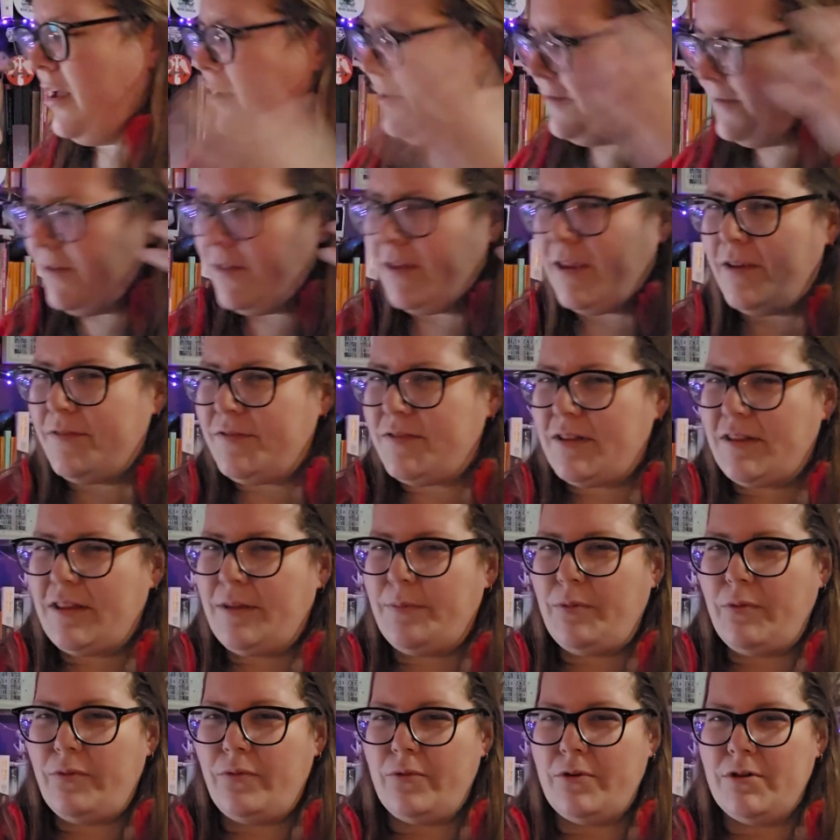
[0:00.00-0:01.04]
And I feel like I've said that
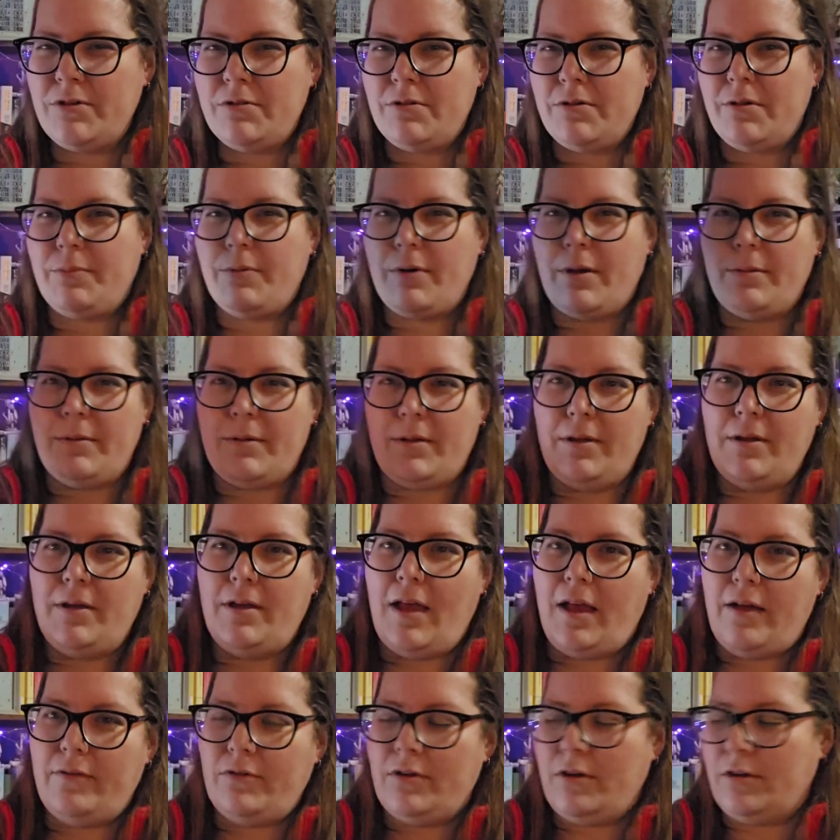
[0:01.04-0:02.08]
before, so I probably
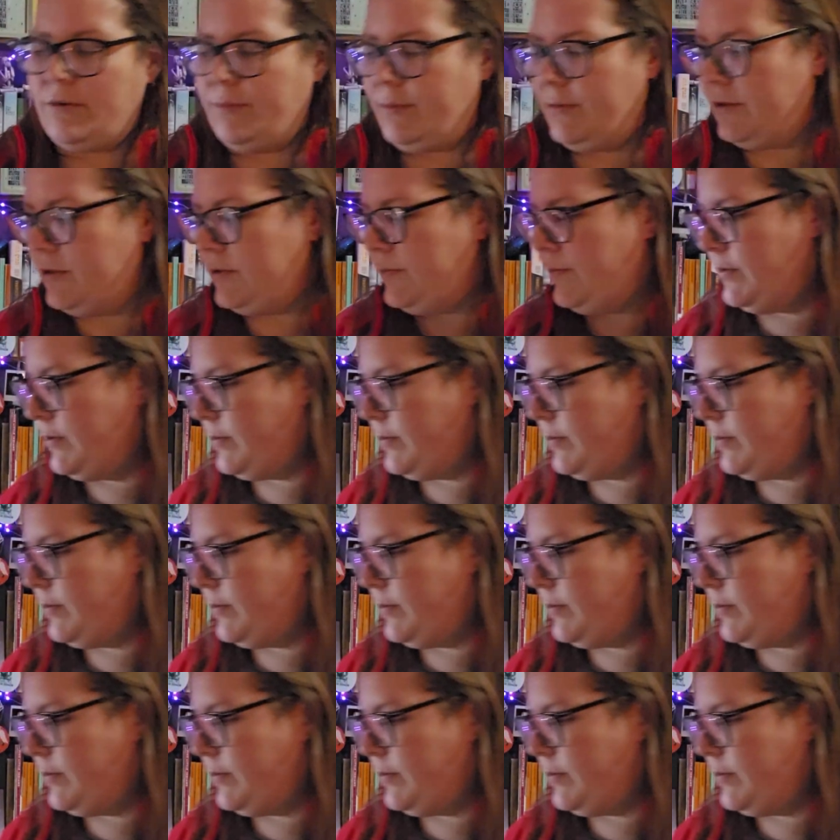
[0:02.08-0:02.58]
have talked about this